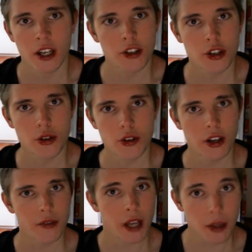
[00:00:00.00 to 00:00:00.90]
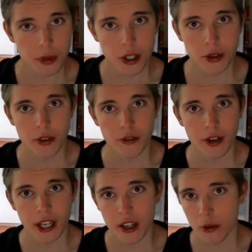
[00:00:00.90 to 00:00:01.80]
to help you
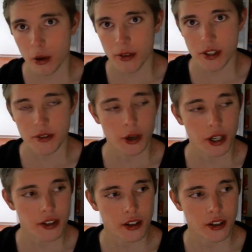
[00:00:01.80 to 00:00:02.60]
finding out what is